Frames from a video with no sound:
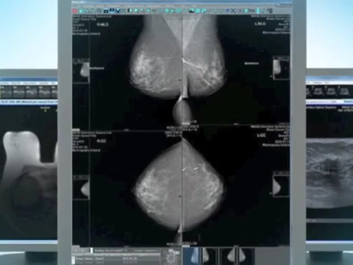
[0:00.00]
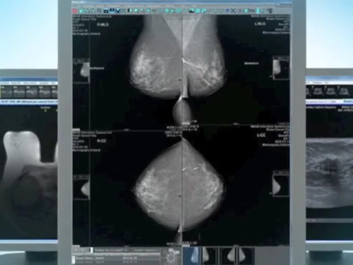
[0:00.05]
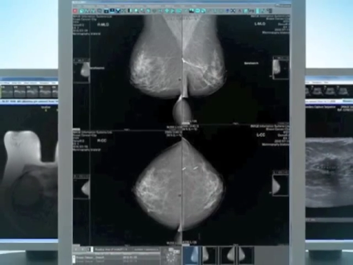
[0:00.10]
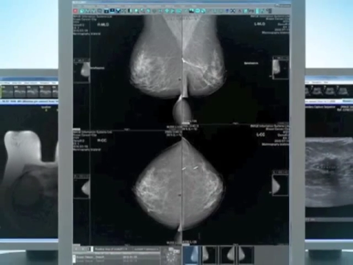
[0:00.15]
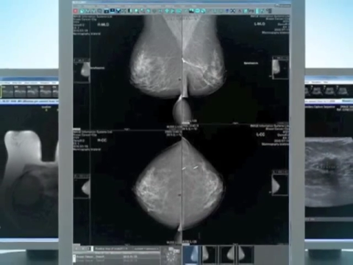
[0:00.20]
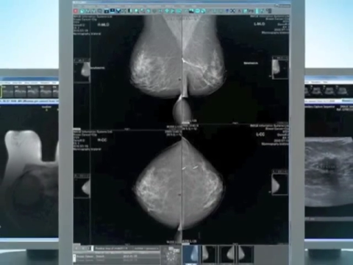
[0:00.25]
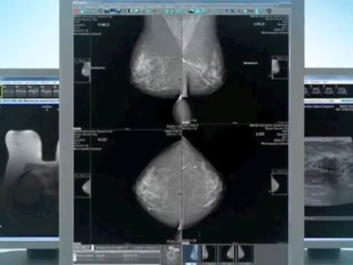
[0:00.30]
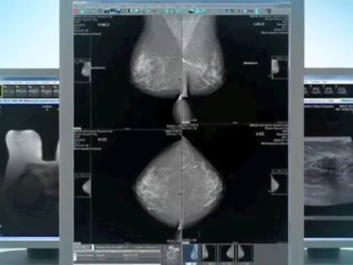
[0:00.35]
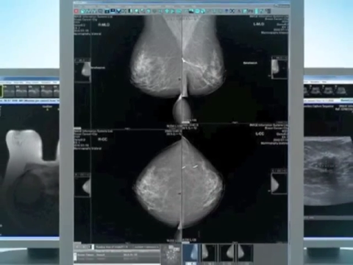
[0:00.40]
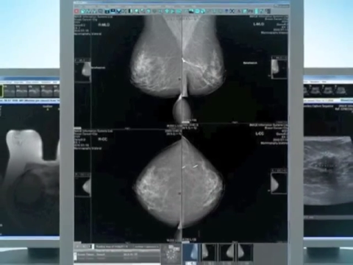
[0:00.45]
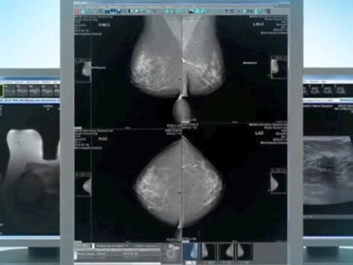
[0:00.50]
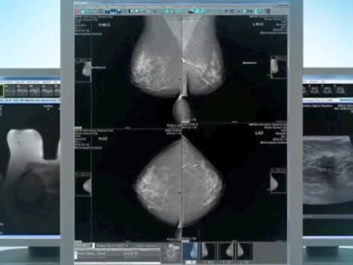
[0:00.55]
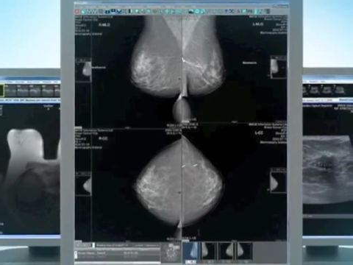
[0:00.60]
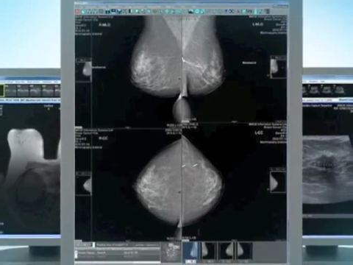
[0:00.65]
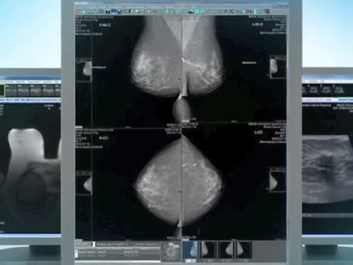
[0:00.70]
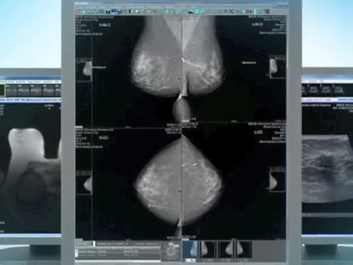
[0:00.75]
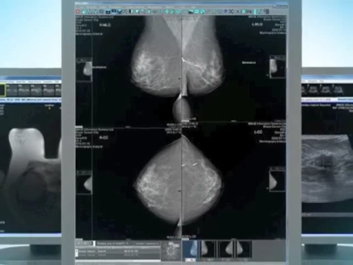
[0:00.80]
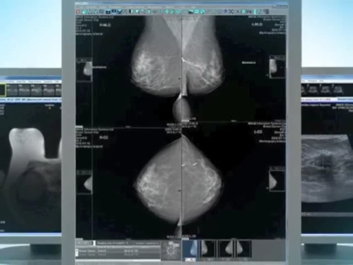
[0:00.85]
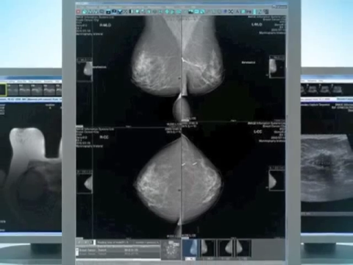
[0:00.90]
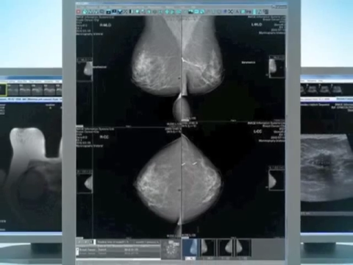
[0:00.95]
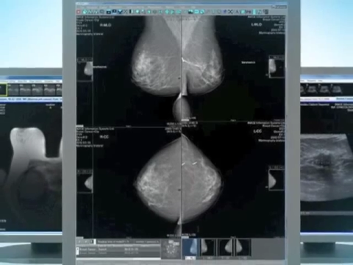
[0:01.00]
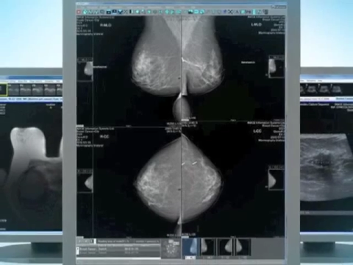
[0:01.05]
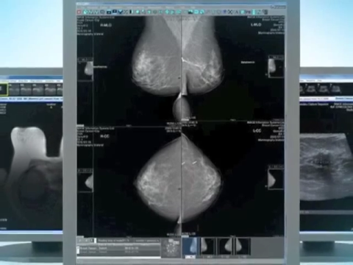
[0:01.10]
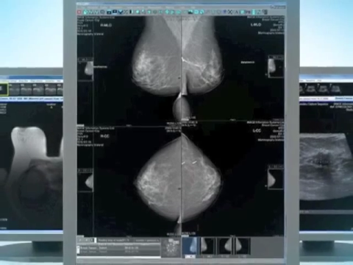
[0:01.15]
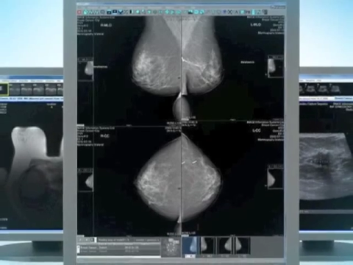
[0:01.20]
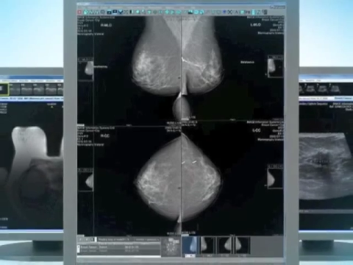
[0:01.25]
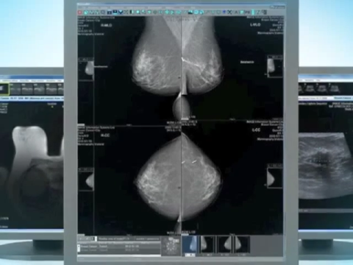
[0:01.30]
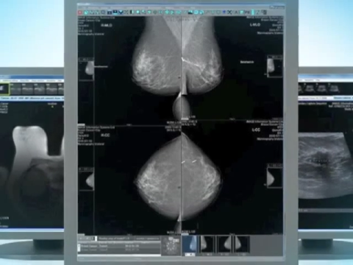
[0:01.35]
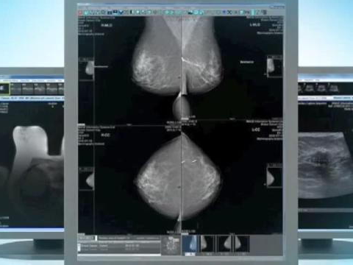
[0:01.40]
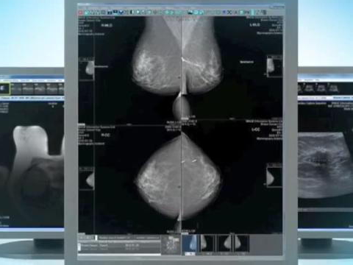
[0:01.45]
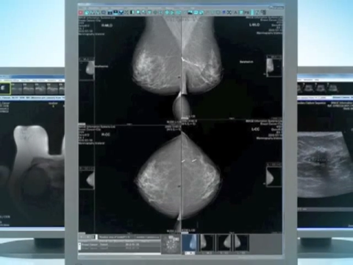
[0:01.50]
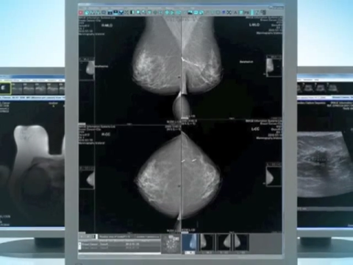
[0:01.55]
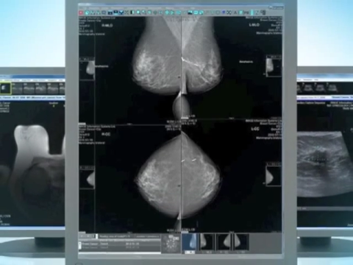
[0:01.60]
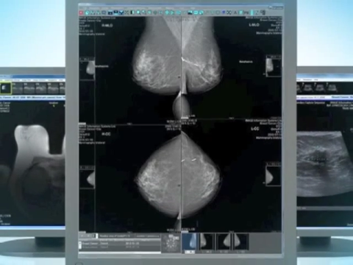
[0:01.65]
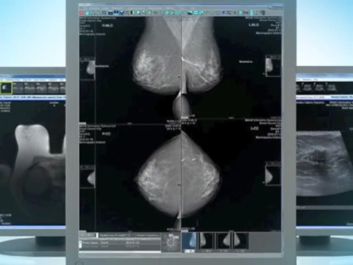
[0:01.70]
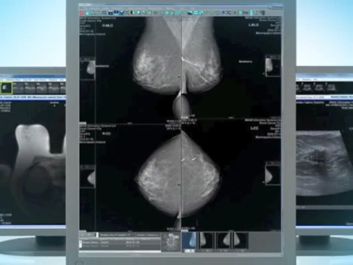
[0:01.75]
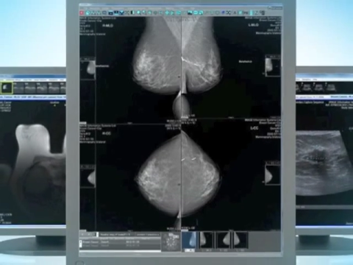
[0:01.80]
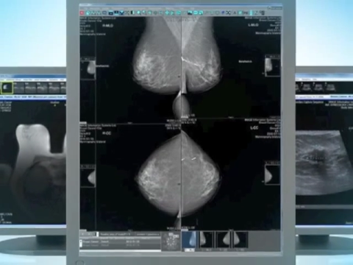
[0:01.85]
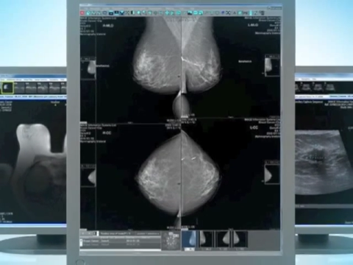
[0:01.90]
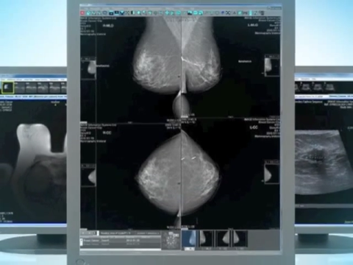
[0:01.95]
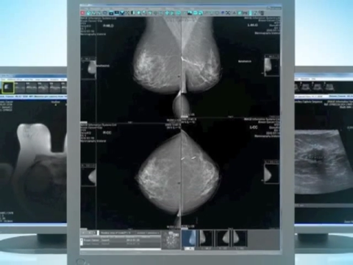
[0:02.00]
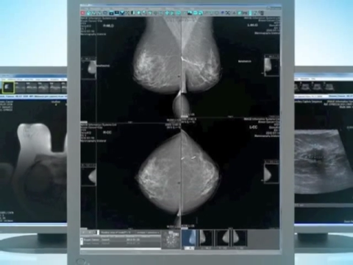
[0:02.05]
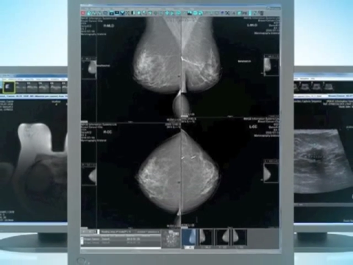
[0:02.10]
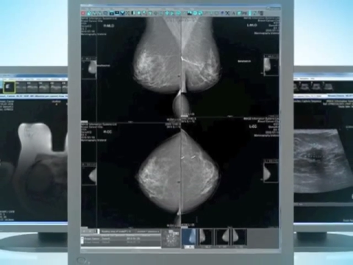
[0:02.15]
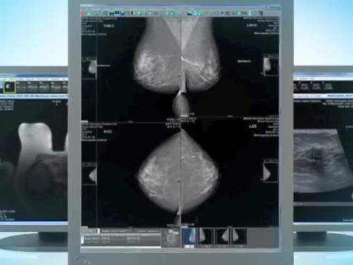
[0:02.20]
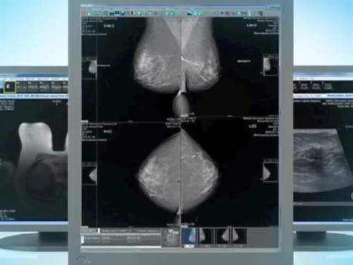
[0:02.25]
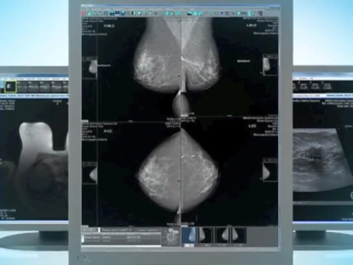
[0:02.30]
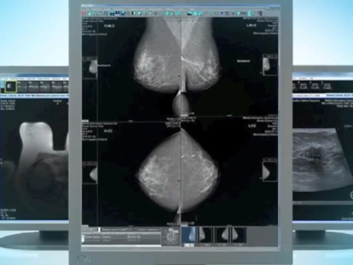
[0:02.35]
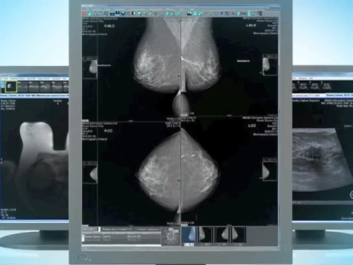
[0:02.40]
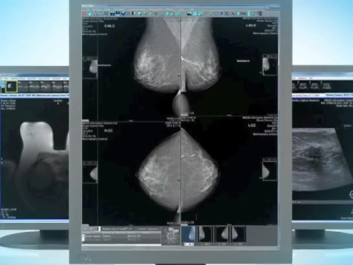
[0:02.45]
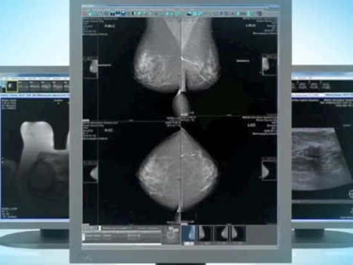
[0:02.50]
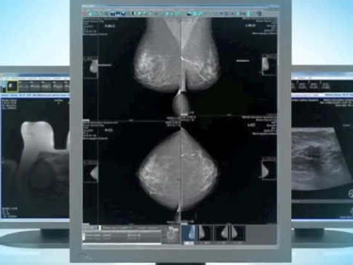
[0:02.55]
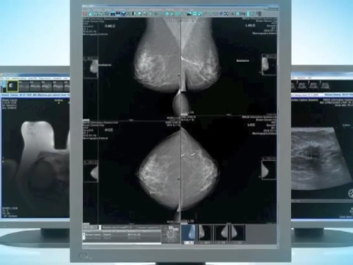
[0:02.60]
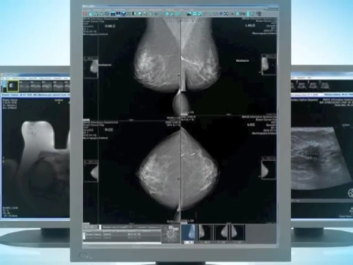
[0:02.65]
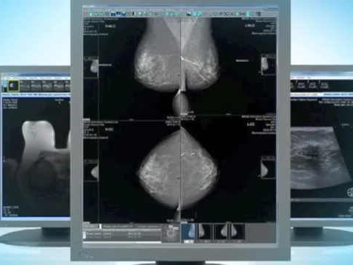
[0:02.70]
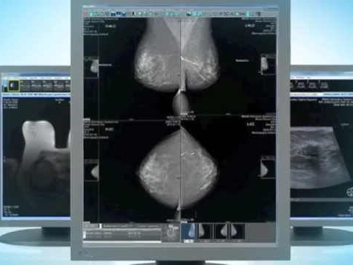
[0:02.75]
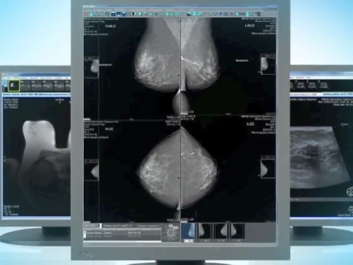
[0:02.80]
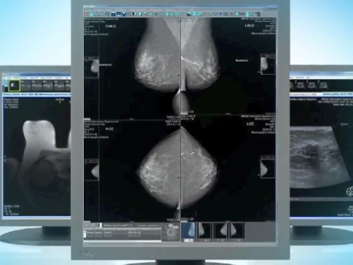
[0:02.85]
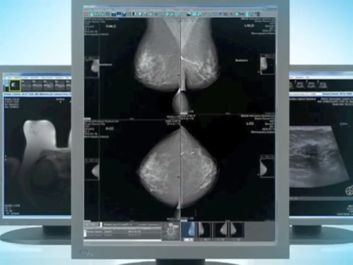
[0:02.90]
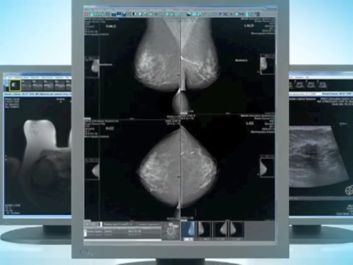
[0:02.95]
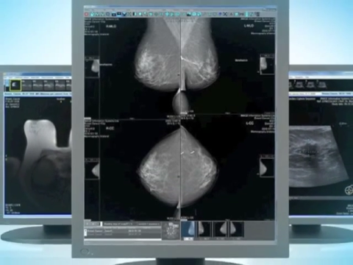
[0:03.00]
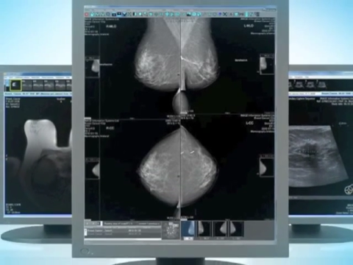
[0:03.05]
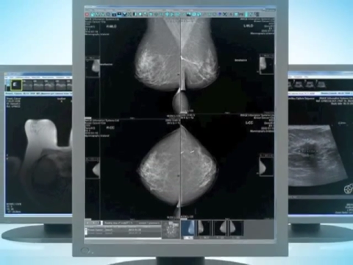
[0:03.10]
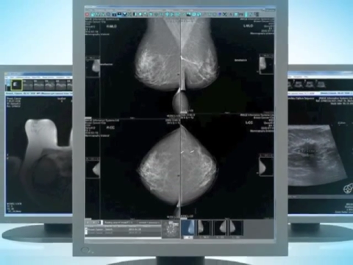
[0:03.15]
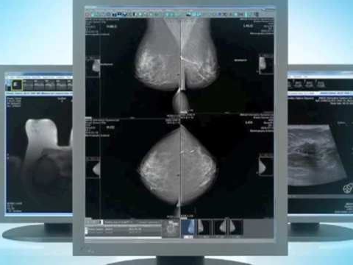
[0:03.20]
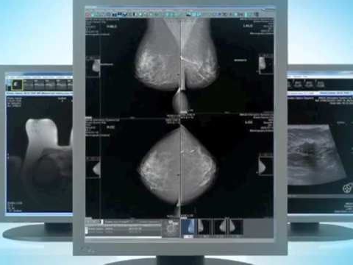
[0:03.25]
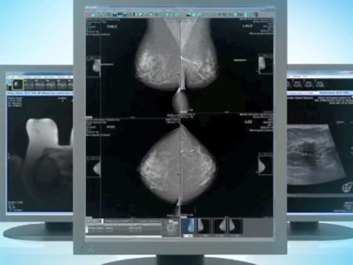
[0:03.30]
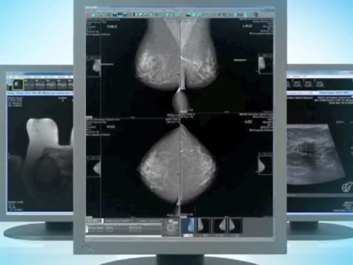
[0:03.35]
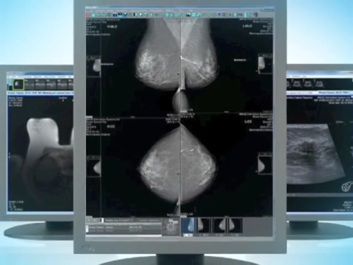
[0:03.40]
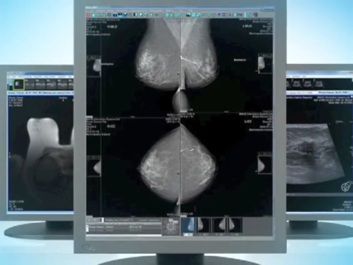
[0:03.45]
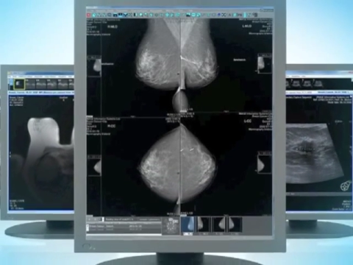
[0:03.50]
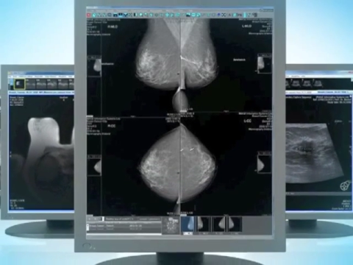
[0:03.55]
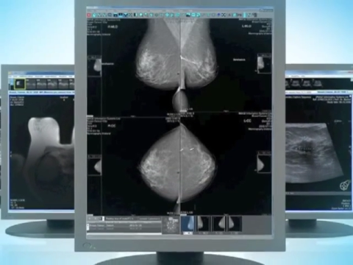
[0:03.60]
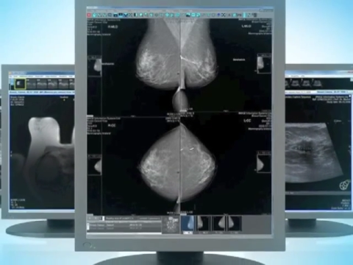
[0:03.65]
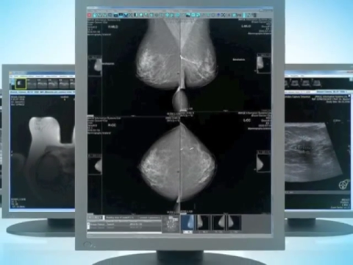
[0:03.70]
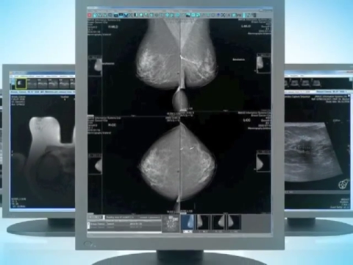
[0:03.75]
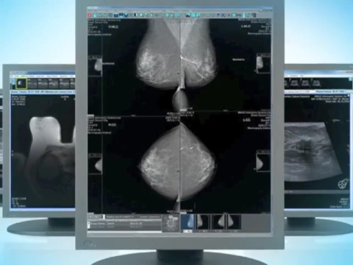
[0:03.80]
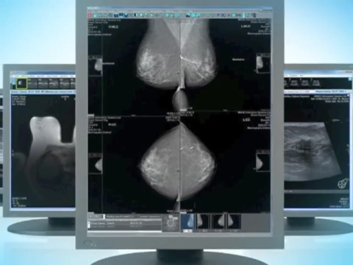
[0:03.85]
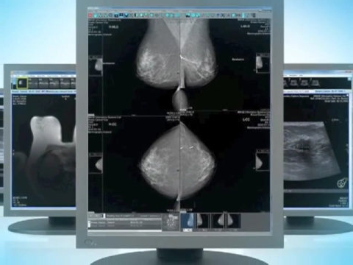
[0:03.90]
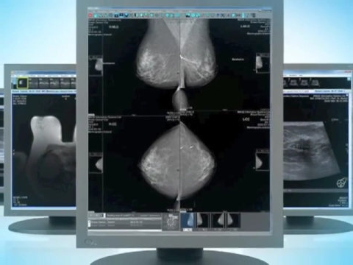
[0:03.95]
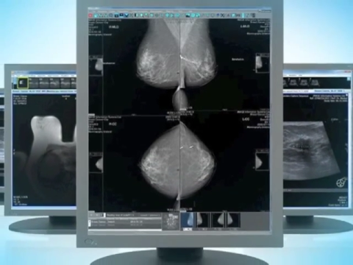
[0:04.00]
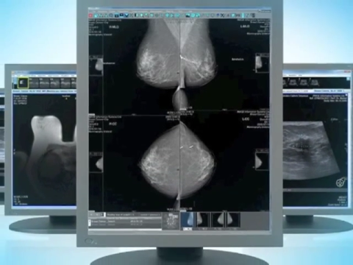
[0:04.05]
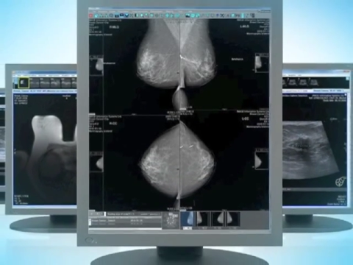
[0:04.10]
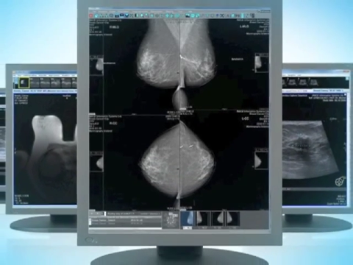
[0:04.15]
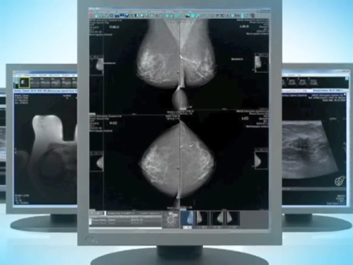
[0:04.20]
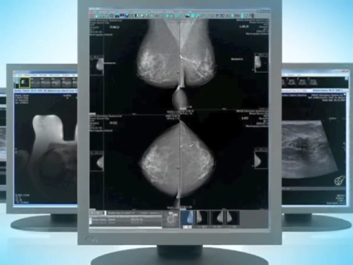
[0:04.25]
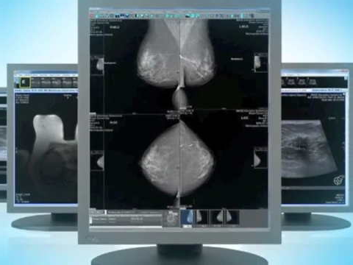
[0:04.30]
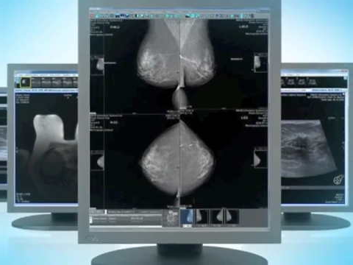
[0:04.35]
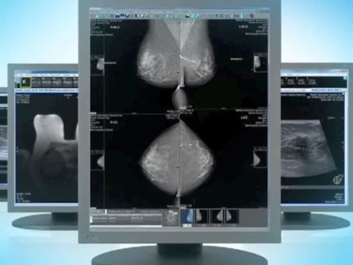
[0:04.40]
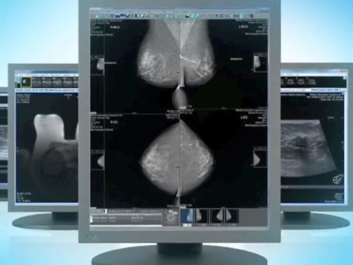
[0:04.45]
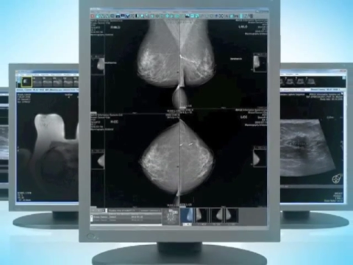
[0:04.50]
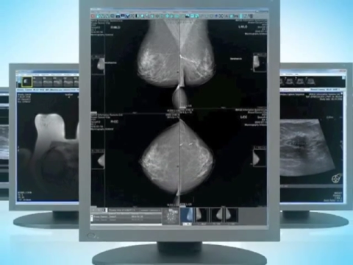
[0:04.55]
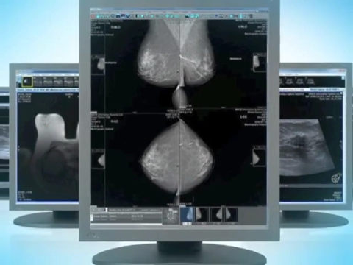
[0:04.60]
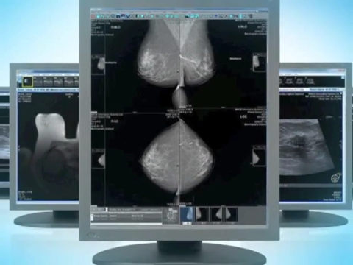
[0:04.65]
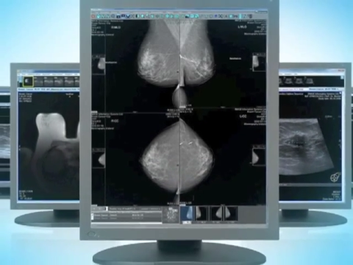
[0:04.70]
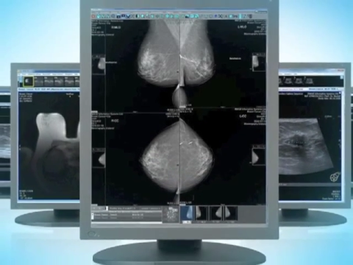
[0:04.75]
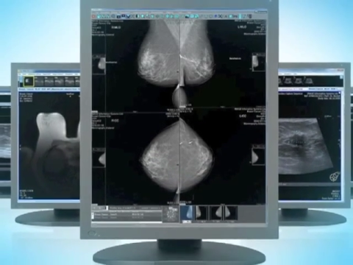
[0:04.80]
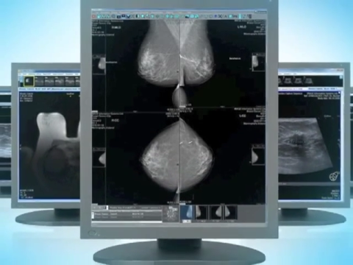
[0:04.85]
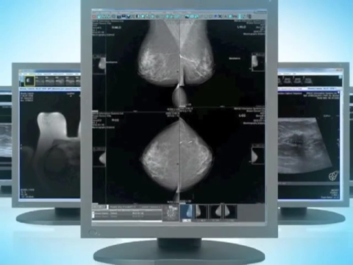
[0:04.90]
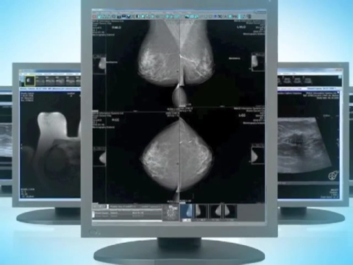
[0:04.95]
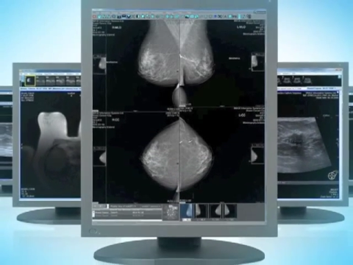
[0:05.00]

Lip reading: [unreadable: no face in view]